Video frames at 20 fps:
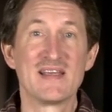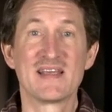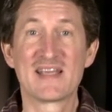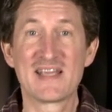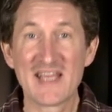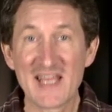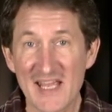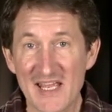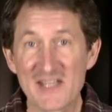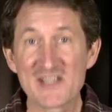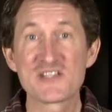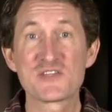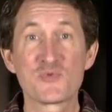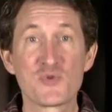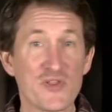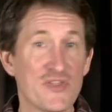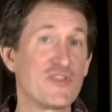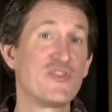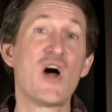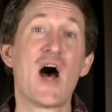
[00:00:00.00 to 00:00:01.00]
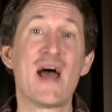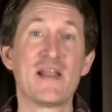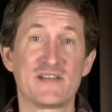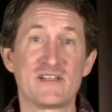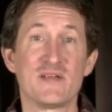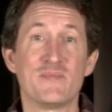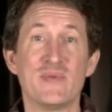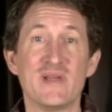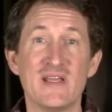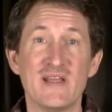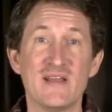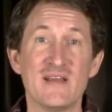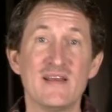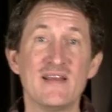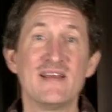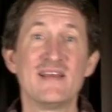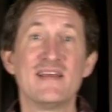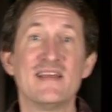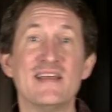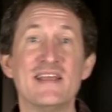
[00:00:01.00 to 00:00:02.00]
Kings were thought to be
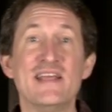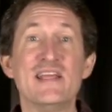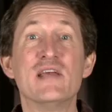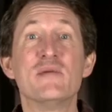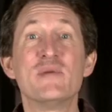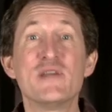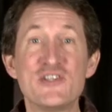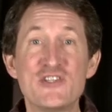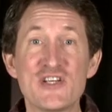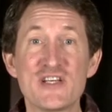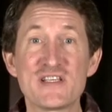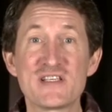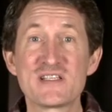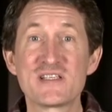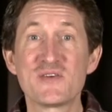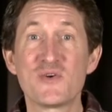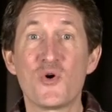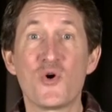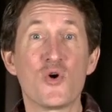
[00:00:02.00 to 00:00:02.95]
images